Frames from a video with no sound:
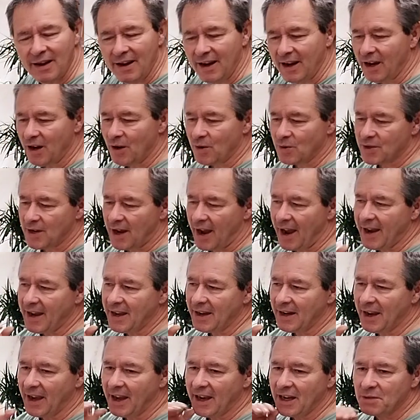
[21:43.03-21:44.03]
He goes, I
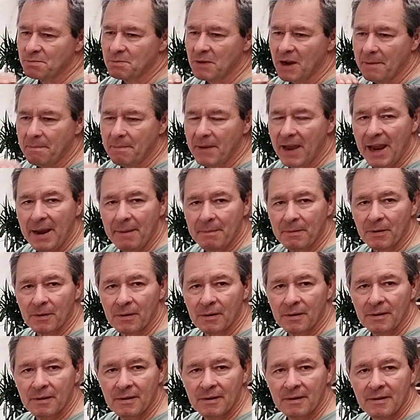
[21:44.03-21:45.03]
can age my
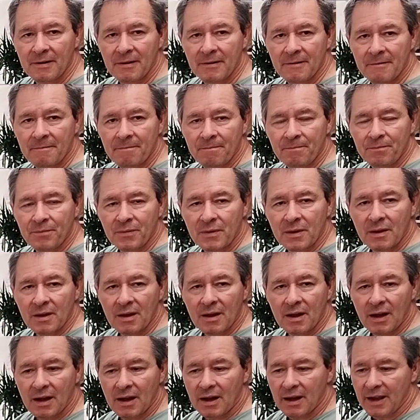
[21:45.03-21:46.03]
paper,
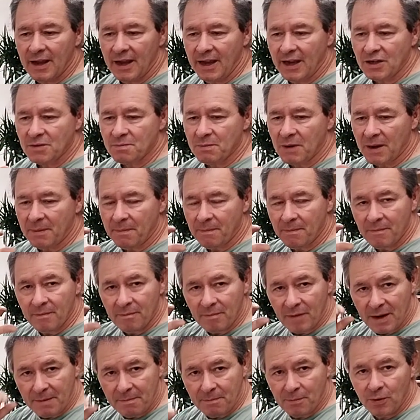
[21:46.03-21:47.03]
age my
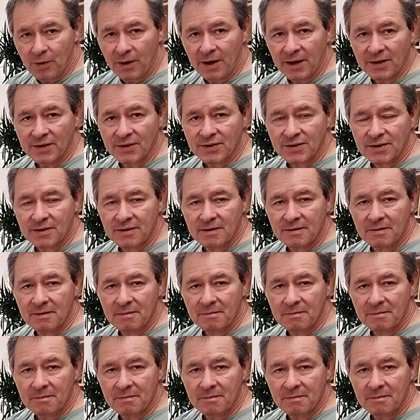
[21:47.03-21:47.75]
prints